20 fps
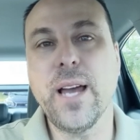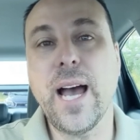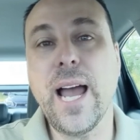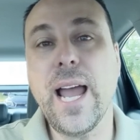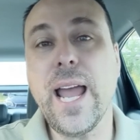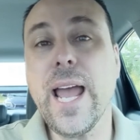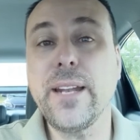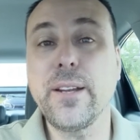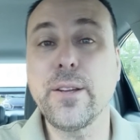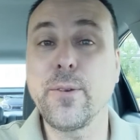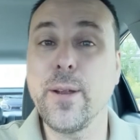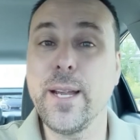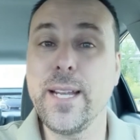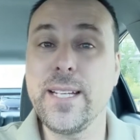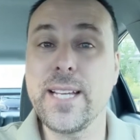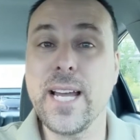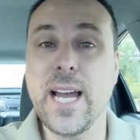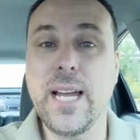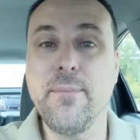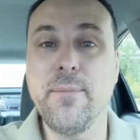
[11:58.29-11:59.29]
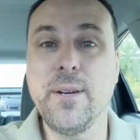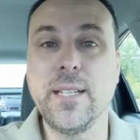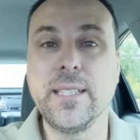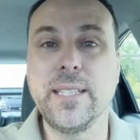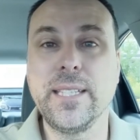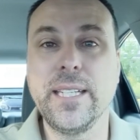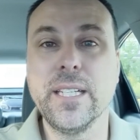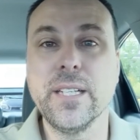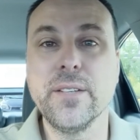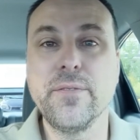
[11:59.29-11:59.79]
I had a great time on
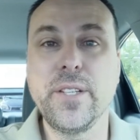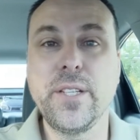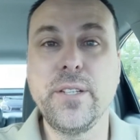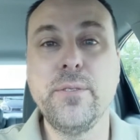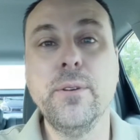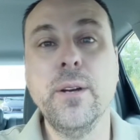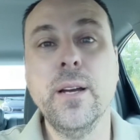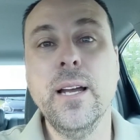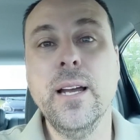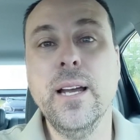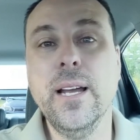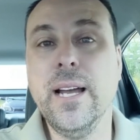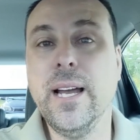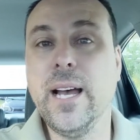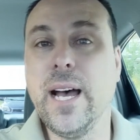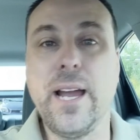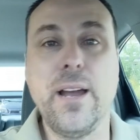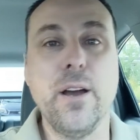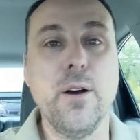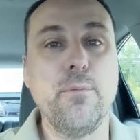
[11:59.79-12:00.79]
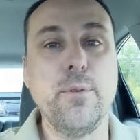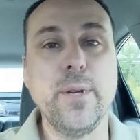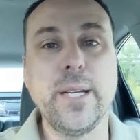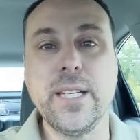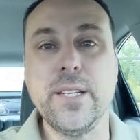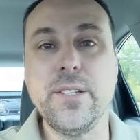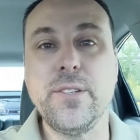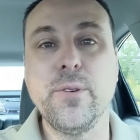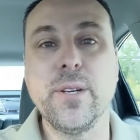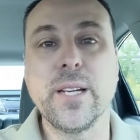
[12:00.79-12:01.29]
the interview. I hope we
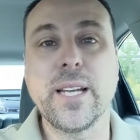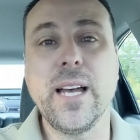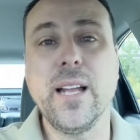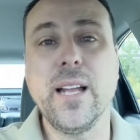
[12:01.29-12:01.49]
can do a